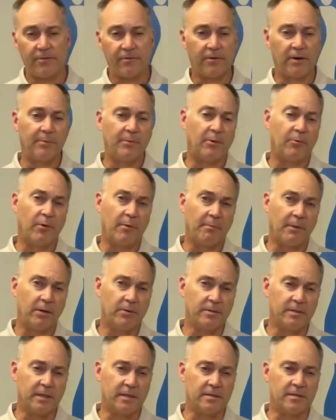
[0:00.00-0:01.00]
from a
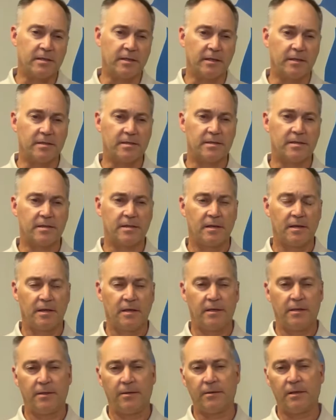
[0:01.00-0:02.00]
remote distance
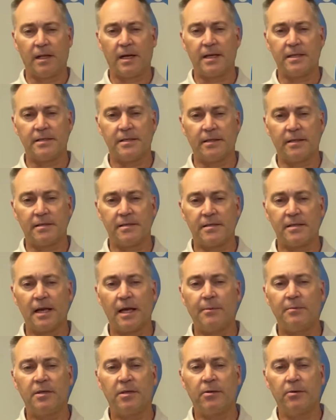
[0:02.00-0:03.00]
utilizing the
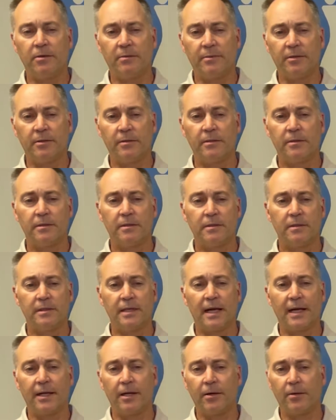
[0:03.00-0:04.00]
same tunable
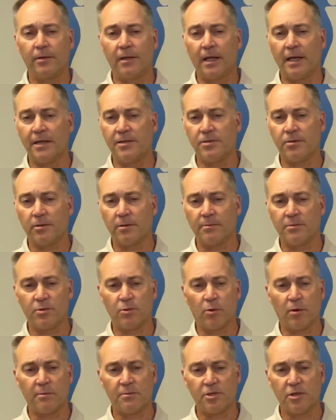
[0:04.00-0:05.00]
diode laser
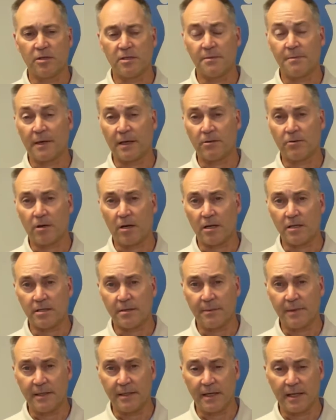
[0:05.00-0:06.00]
absorption
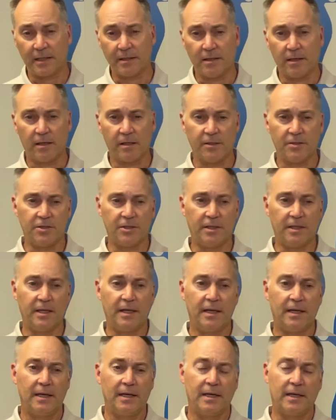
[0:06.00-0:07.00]
spectroscopy technology
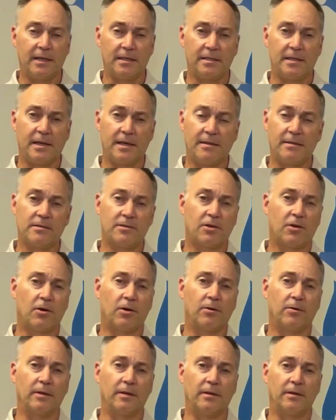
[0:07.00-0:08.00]
as Heath's
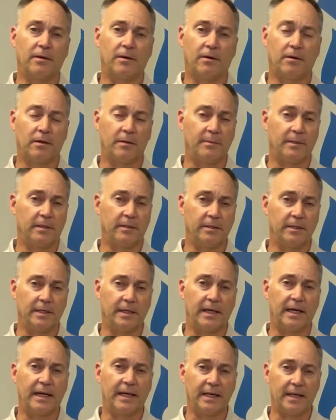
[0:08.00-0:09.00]
current
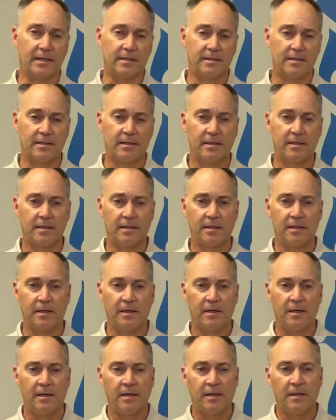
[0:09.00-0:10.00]
RMLD-IS.
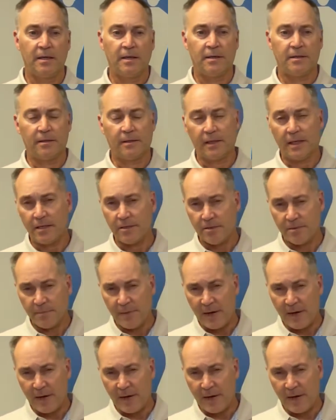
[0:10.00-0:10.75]
The laser